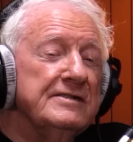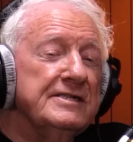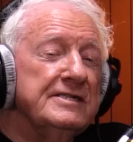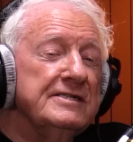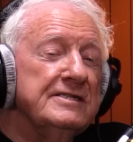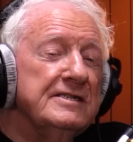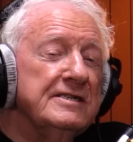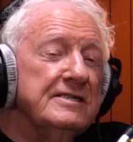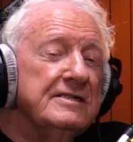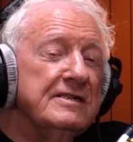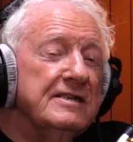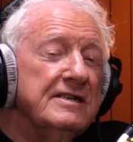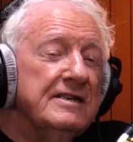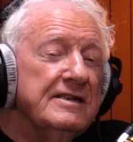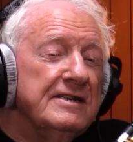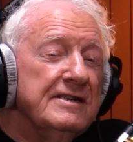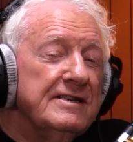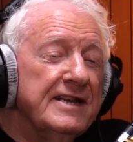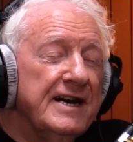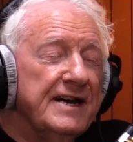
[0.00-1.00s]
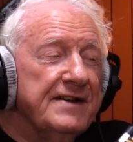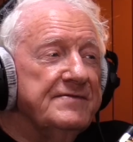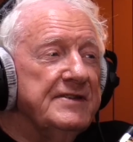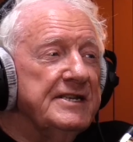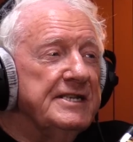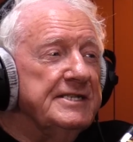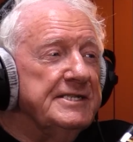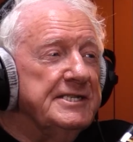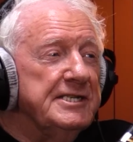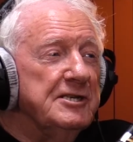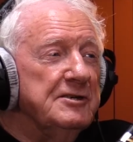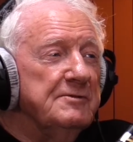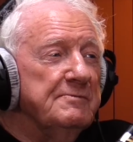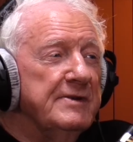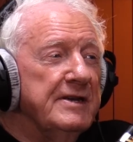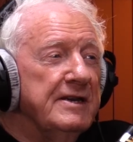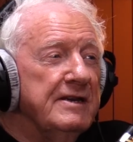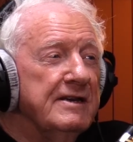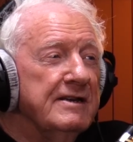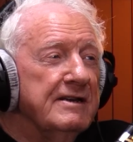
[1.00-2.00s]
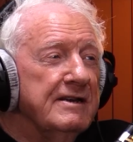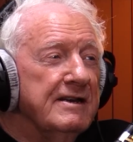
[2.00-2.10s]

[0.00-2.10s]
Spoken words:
in that life didn't suit me.